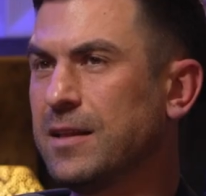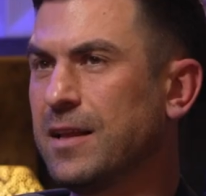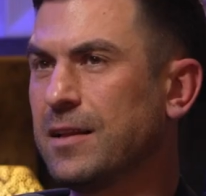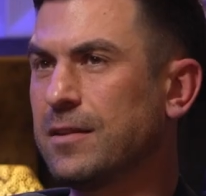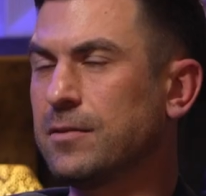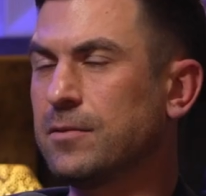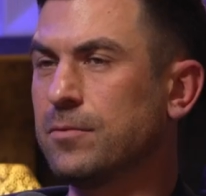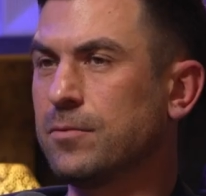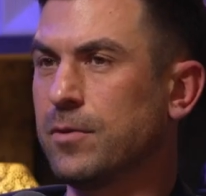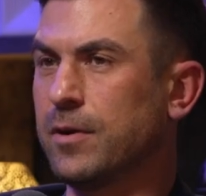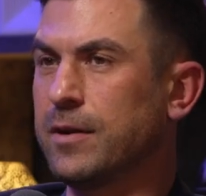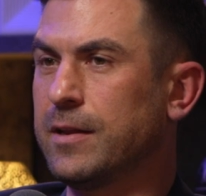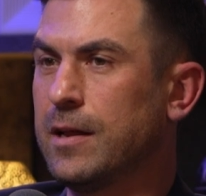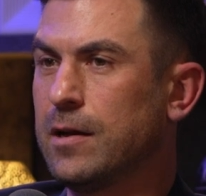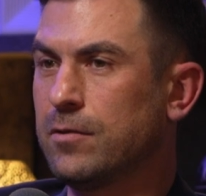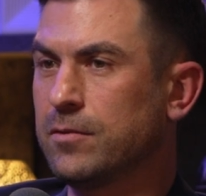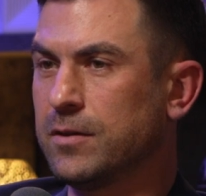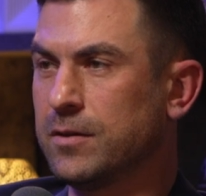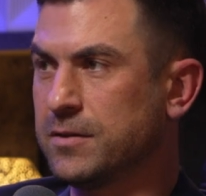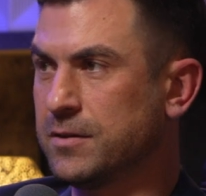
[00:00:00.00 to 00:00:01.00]
that right now,
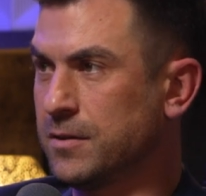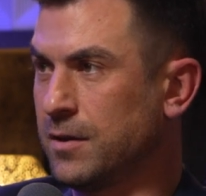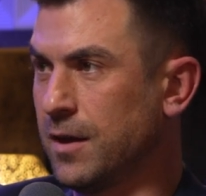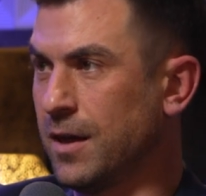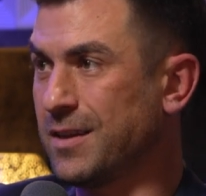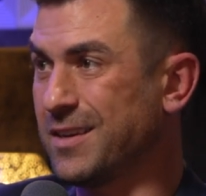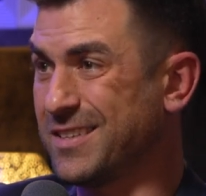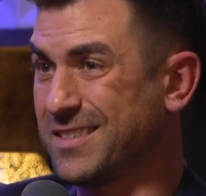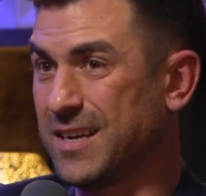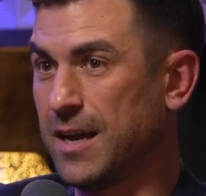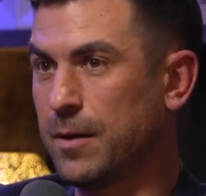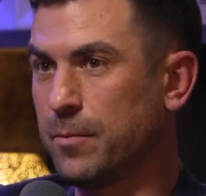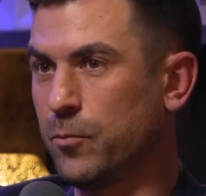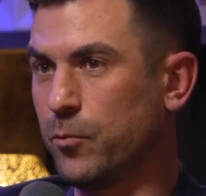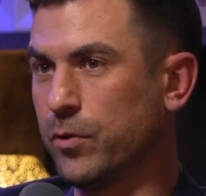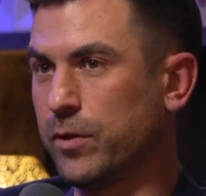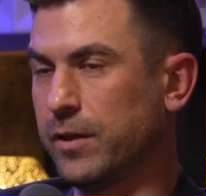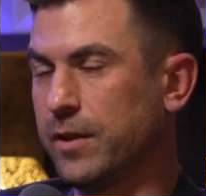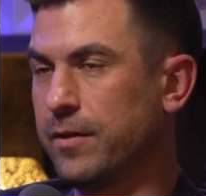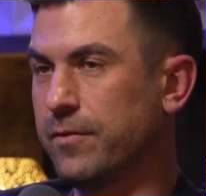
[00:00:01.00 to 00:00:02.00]
the kind of time
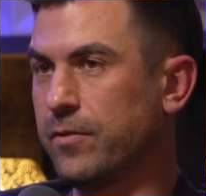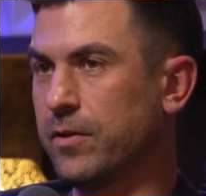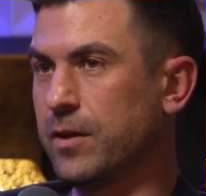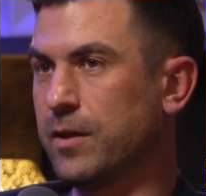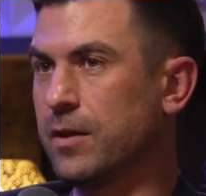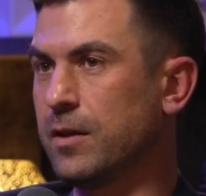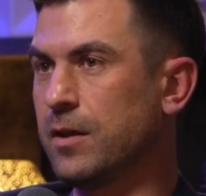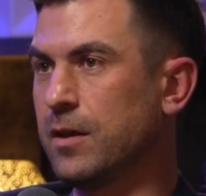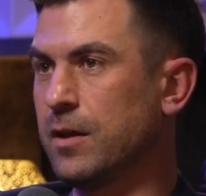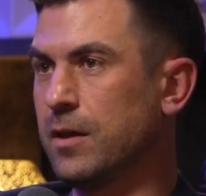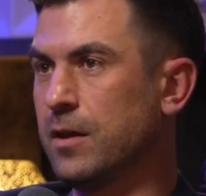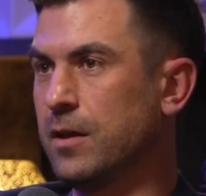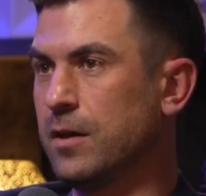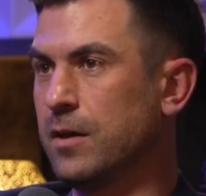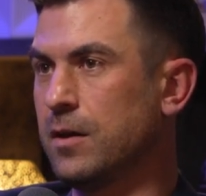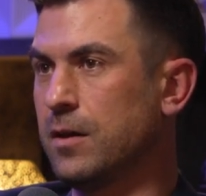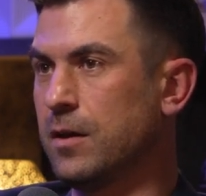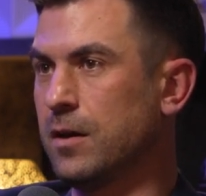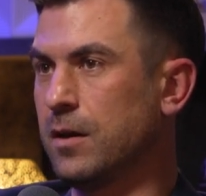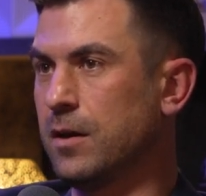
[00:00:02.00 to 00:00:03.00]
we live in,
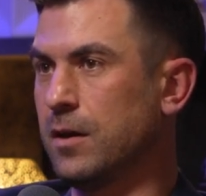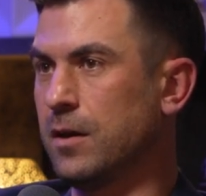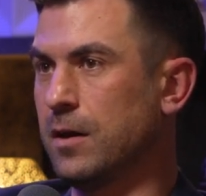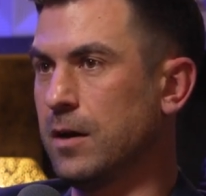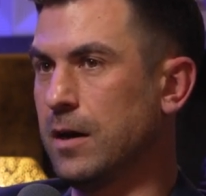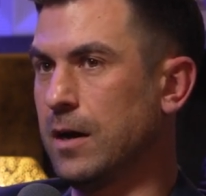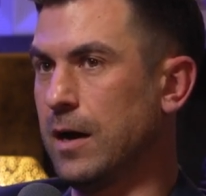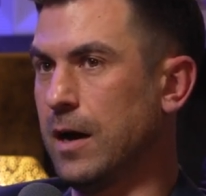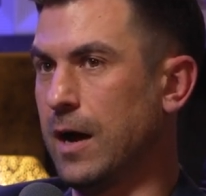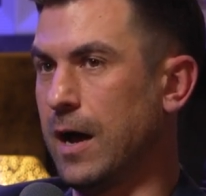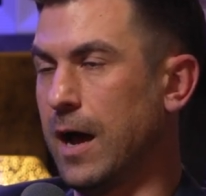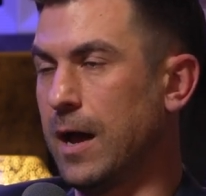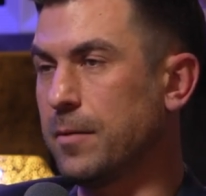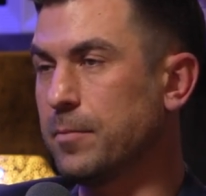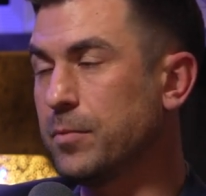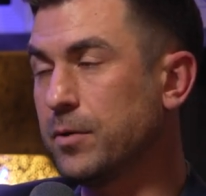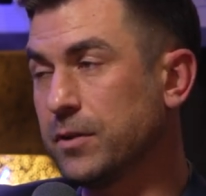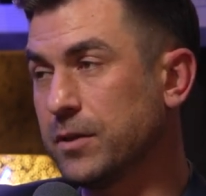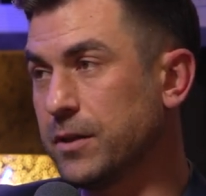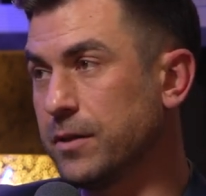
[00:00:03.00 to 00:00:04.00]
I
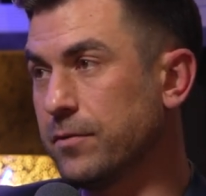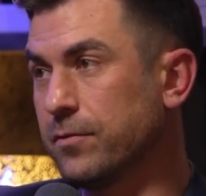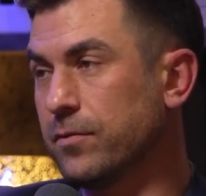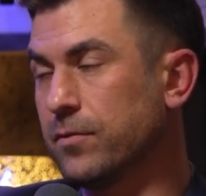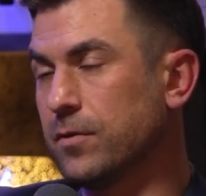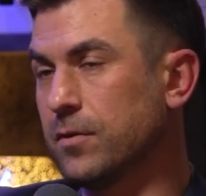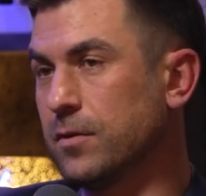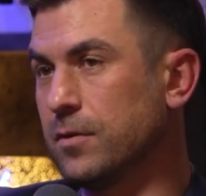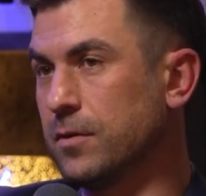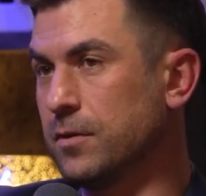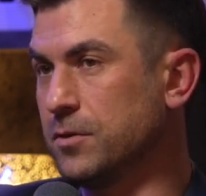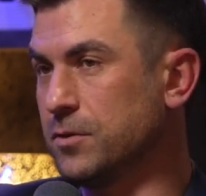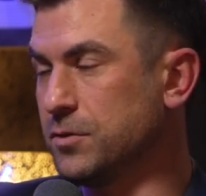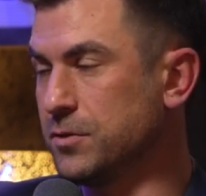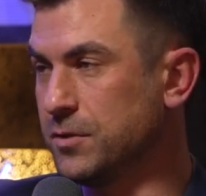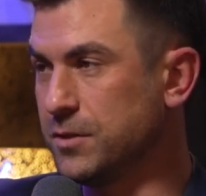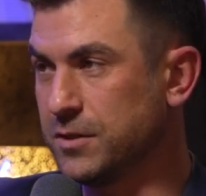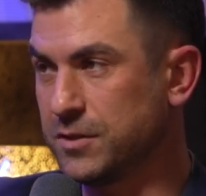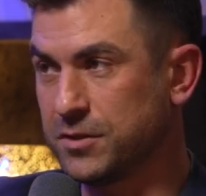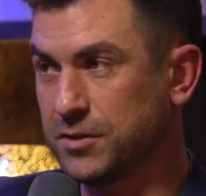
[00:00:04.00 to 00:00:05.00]
believe,
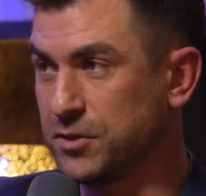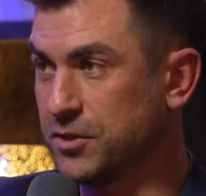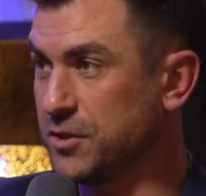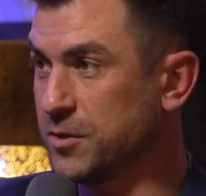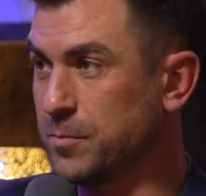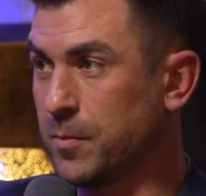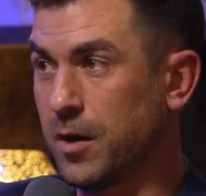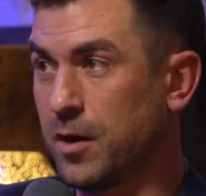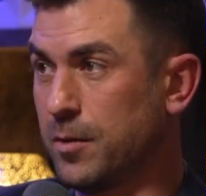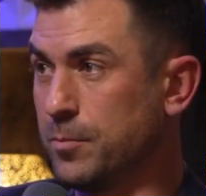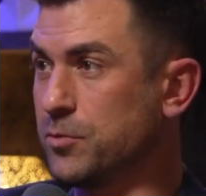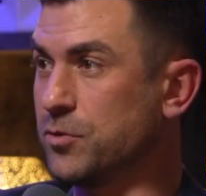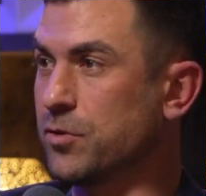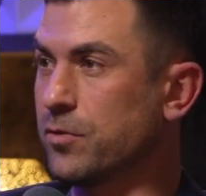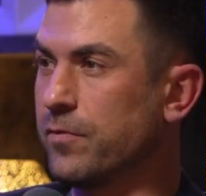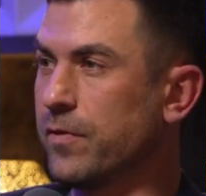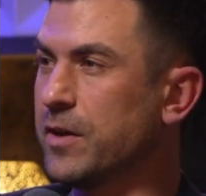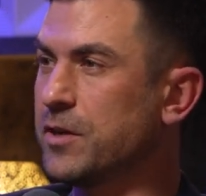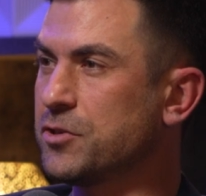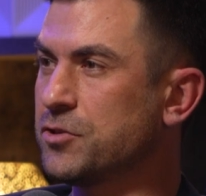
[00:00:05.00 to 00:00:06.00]
this is just my
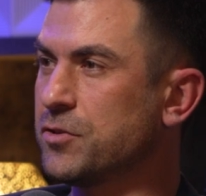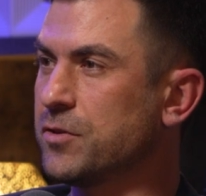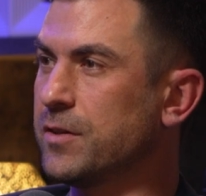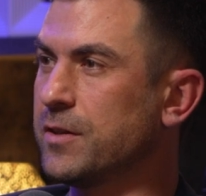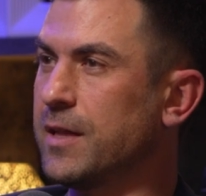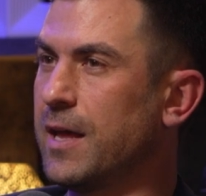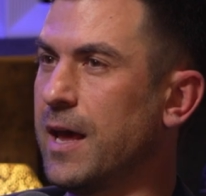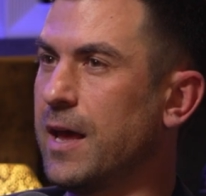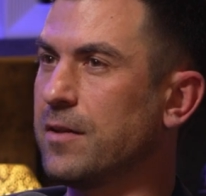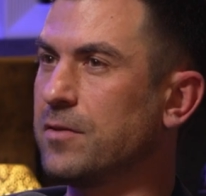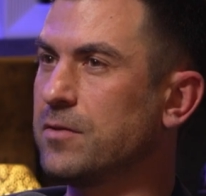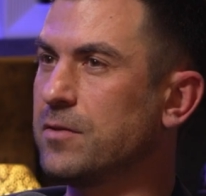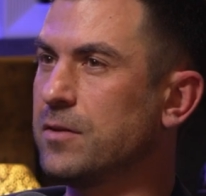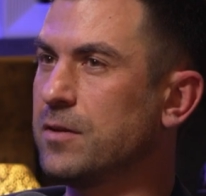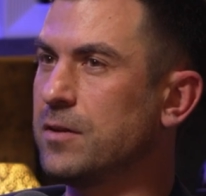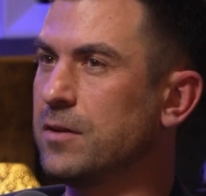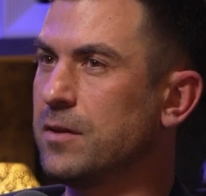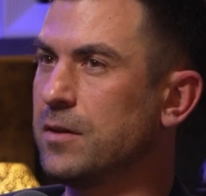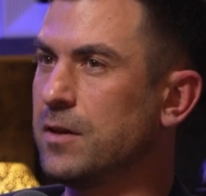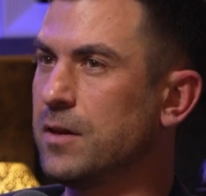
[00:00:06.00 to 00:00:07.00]
observation, that
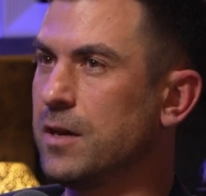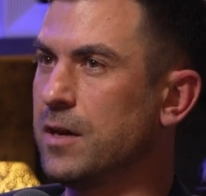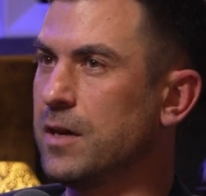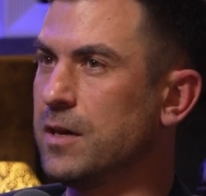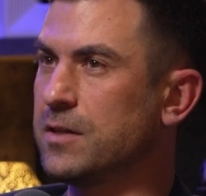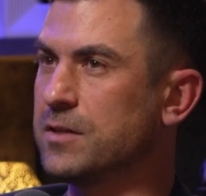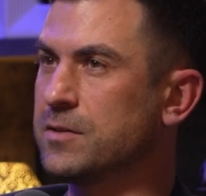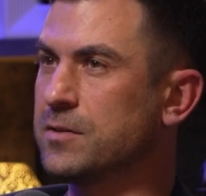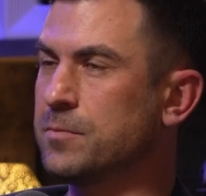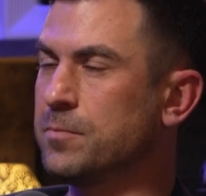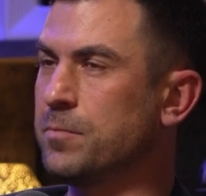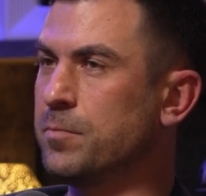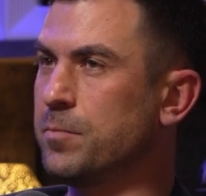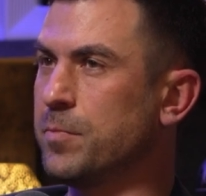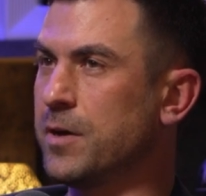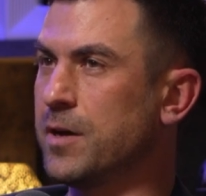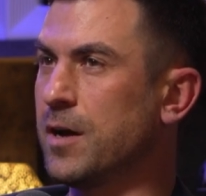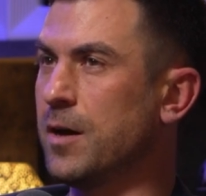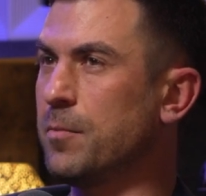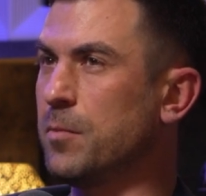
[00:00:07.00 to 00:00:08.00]
it's
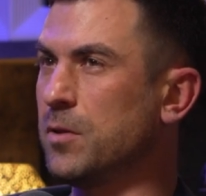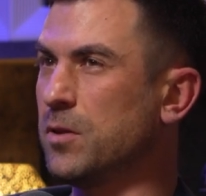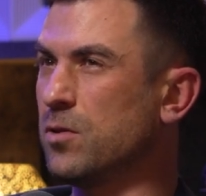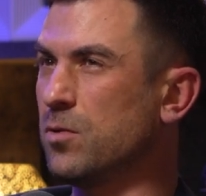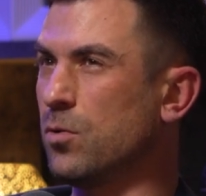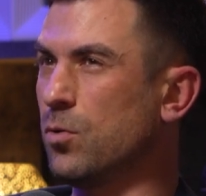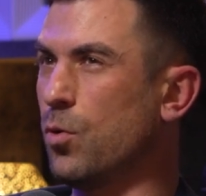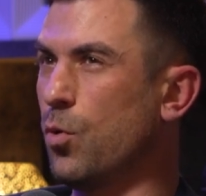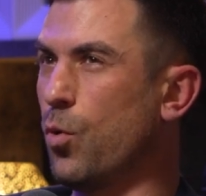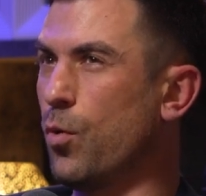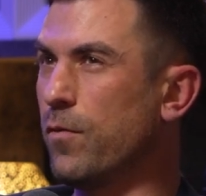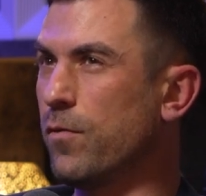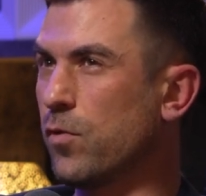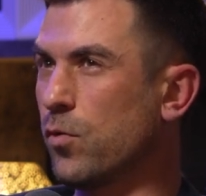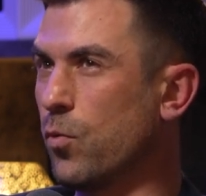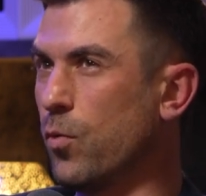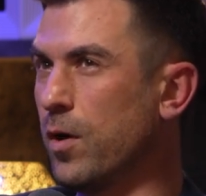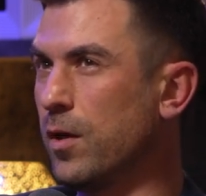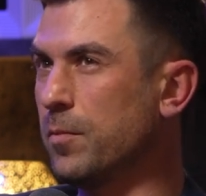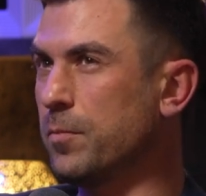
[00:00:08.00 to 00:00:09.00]
become a little
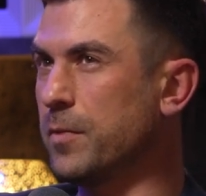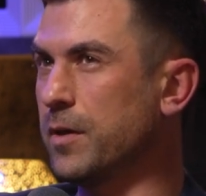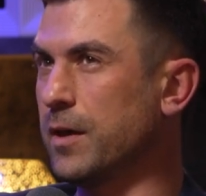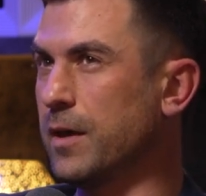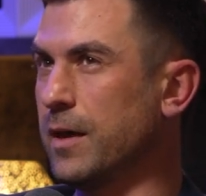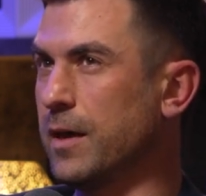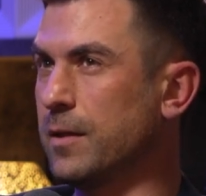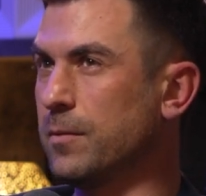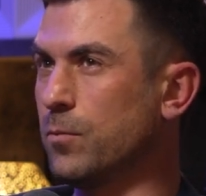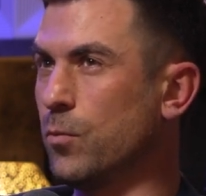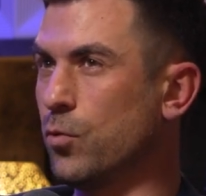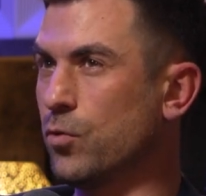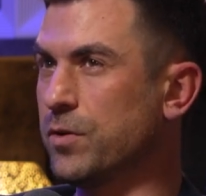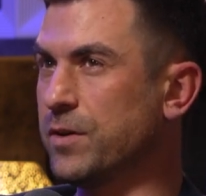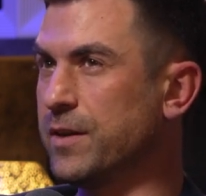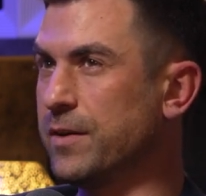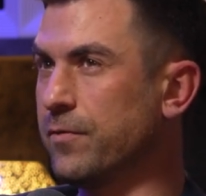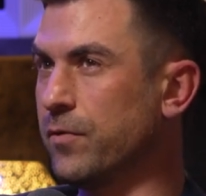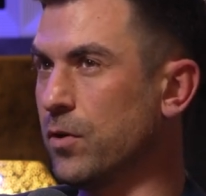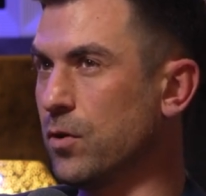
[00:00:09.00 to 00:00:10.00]
overwhelming and more
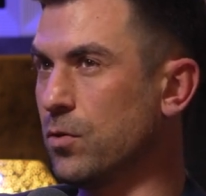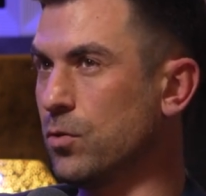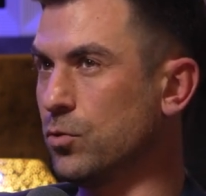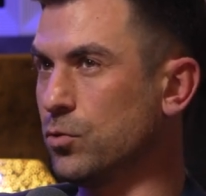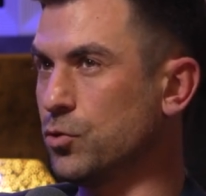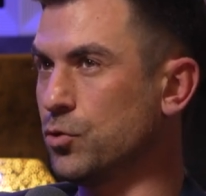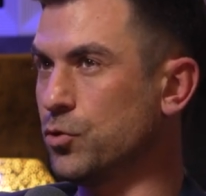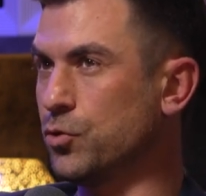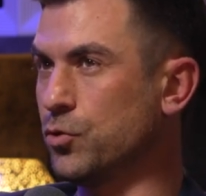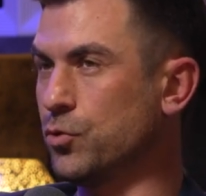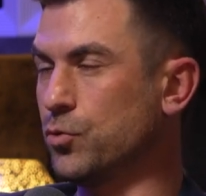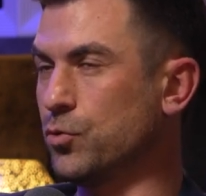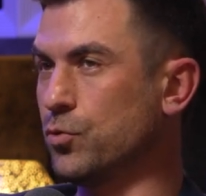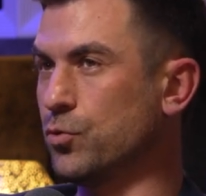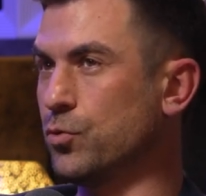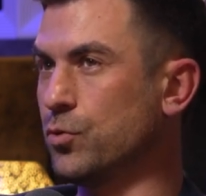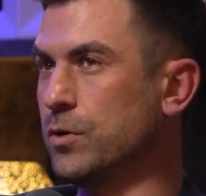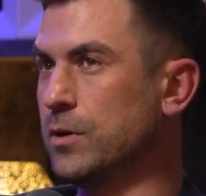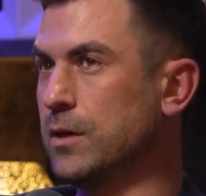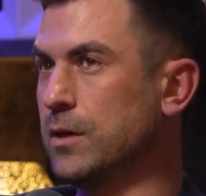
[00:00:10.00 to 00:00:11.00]
difficult to